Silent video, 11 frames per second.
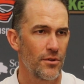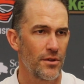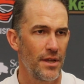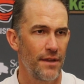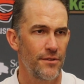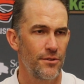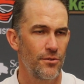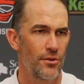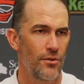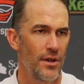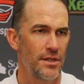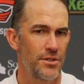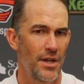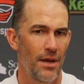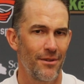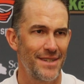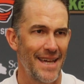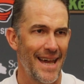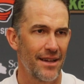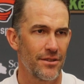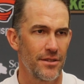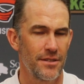We're going to have to do a great job of
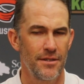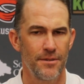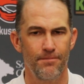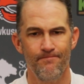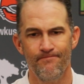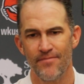tackling them.